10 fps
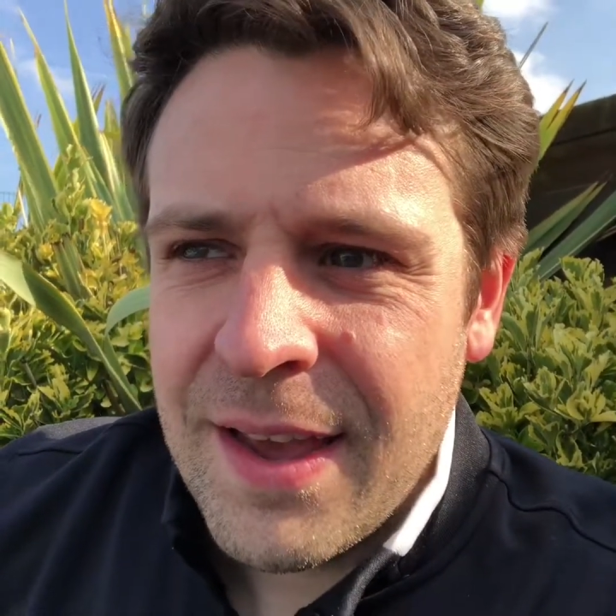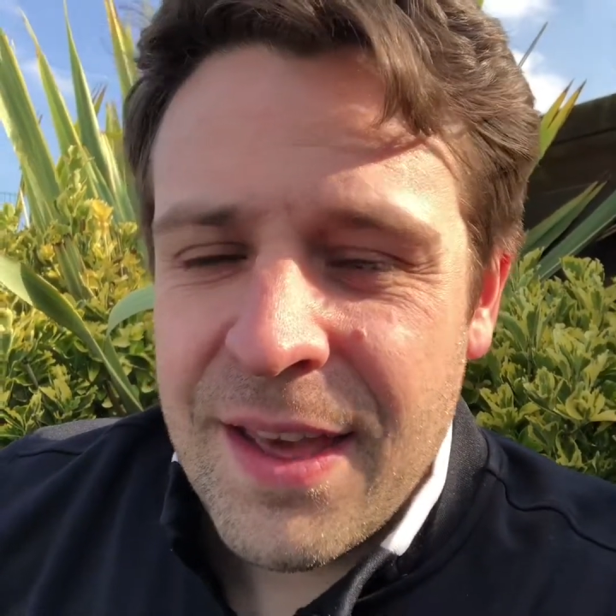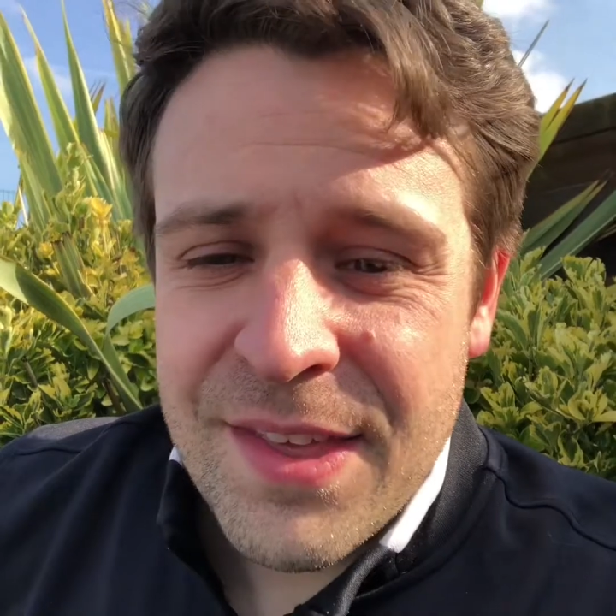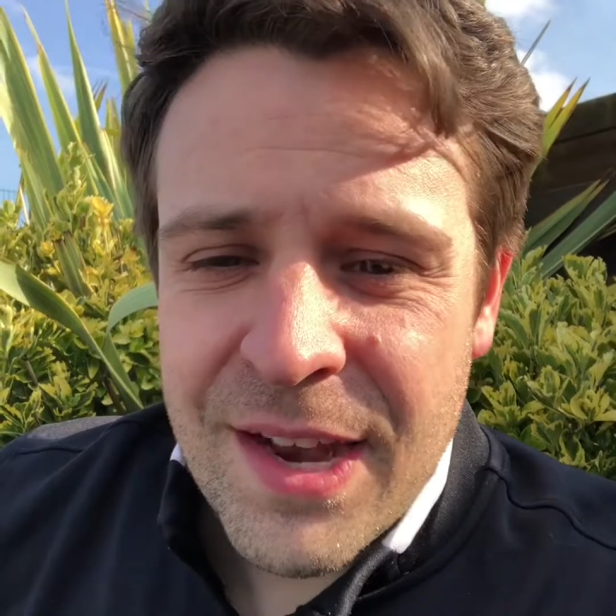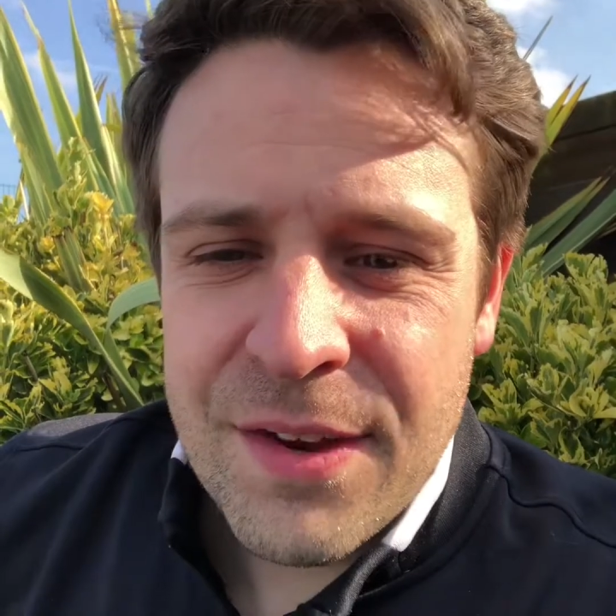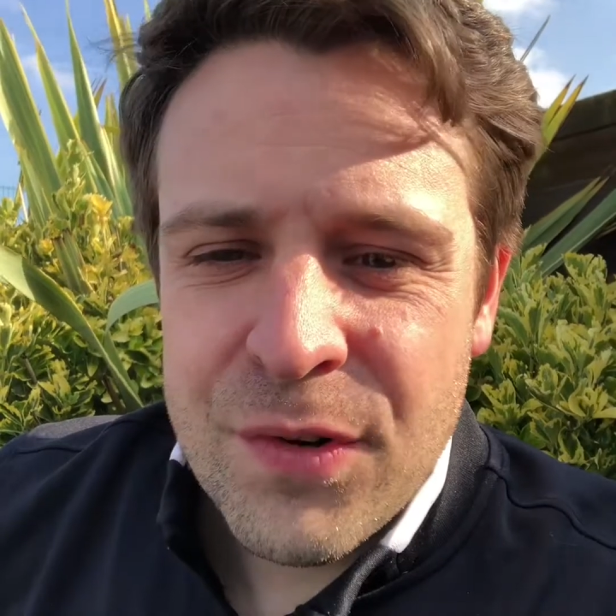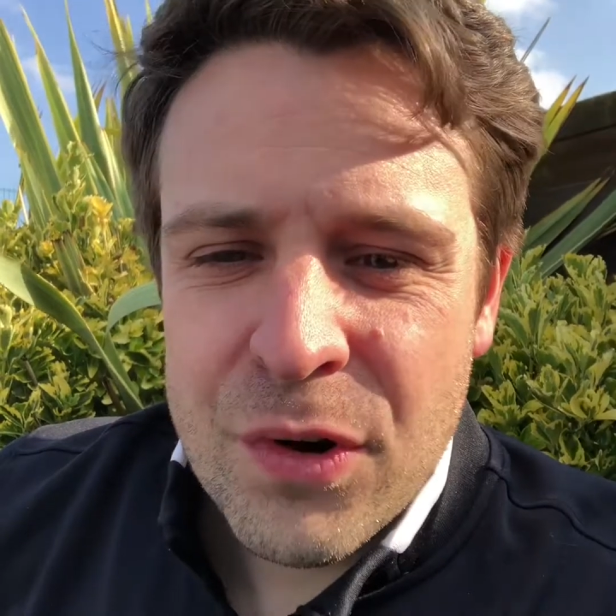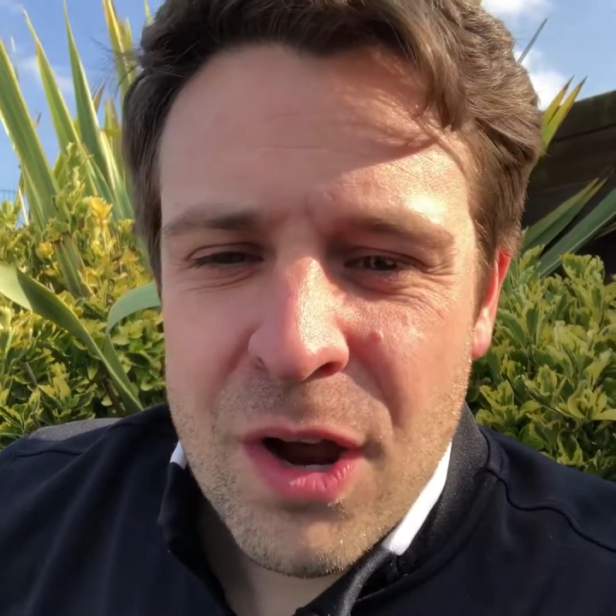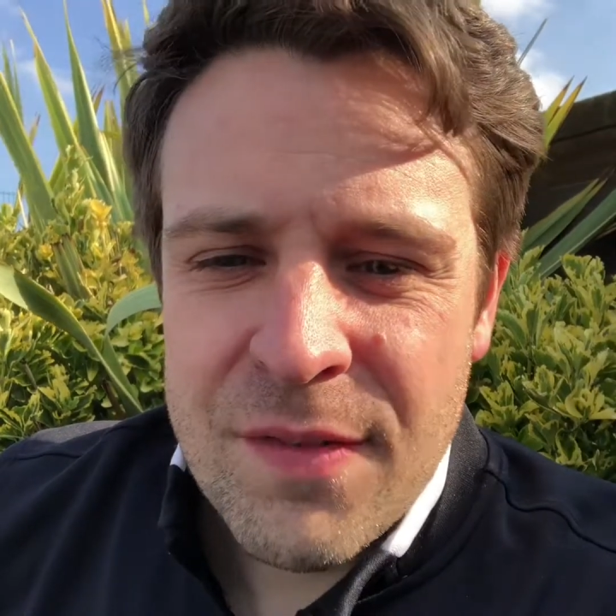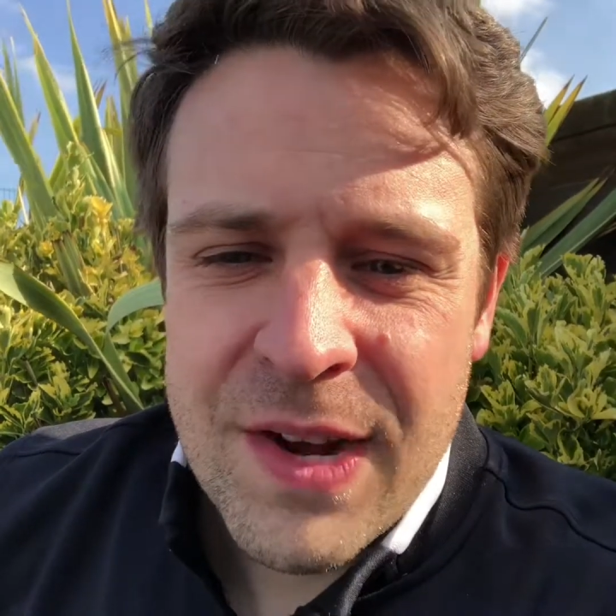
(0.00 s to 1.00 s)
at the end of your
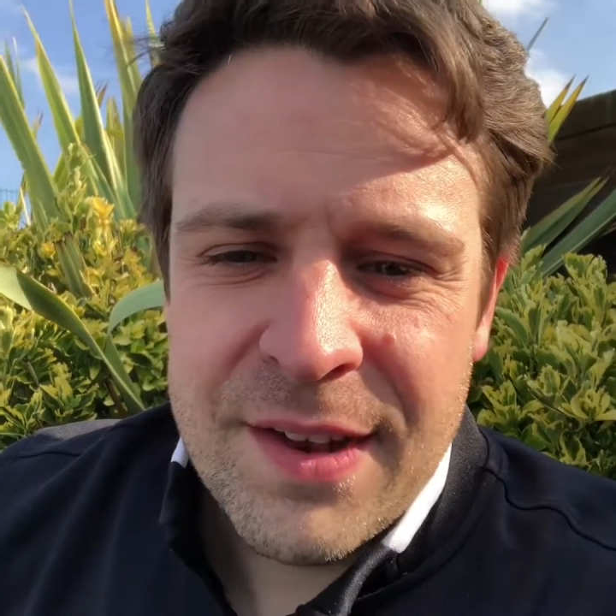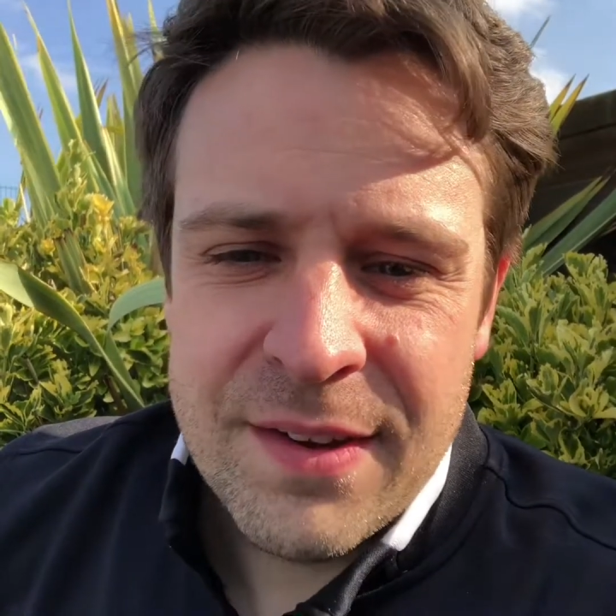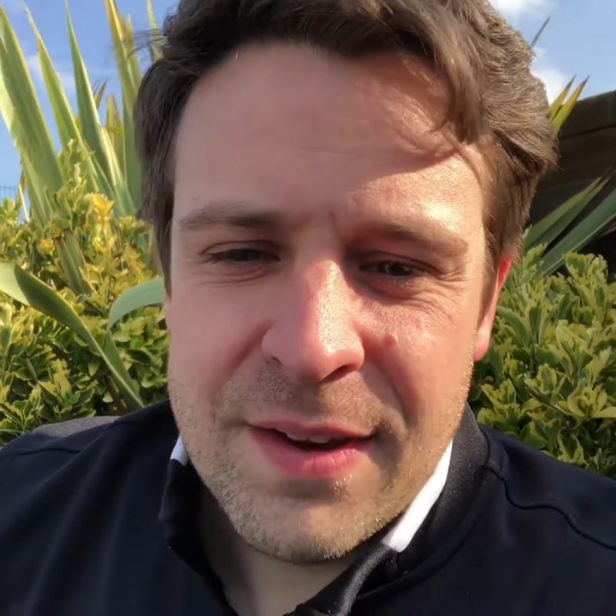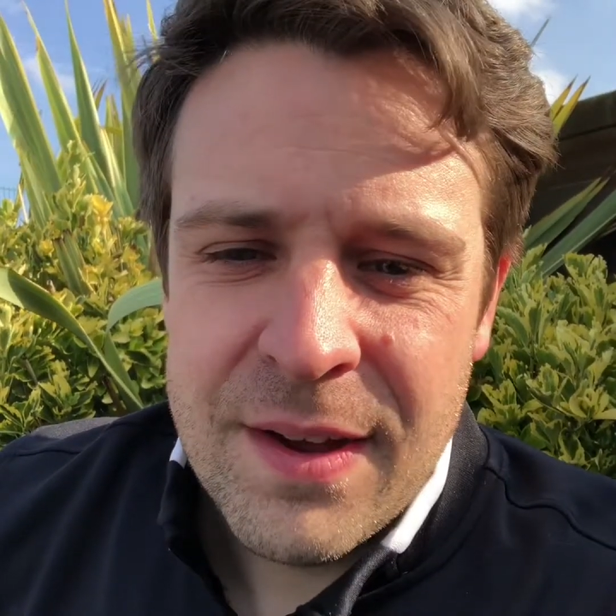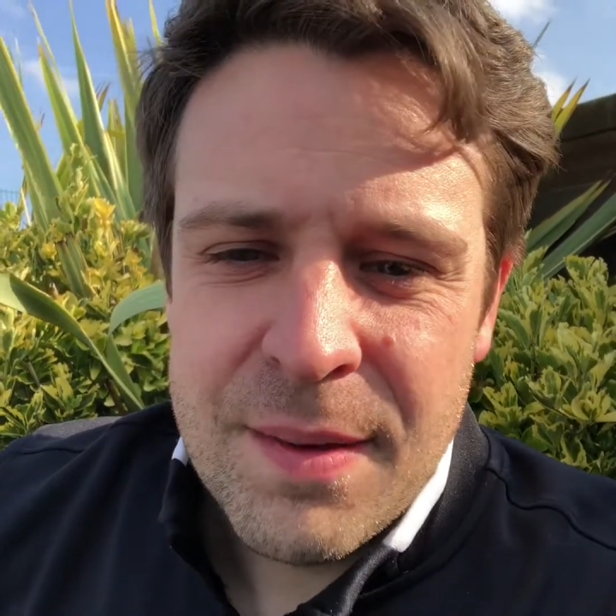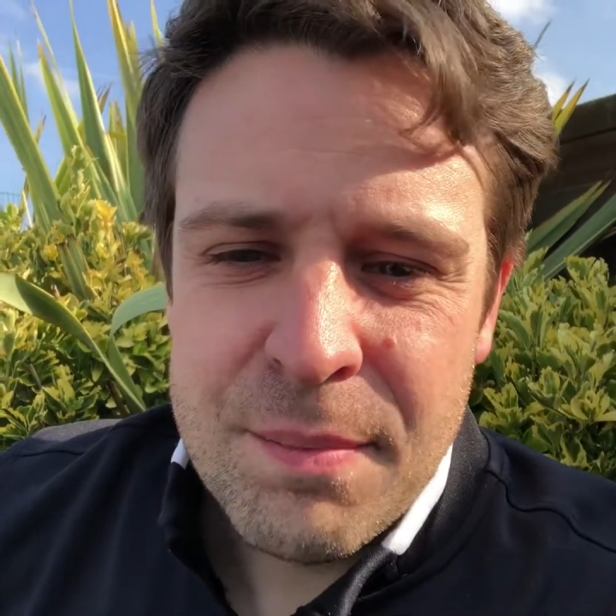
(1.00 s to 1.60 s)
cover letter,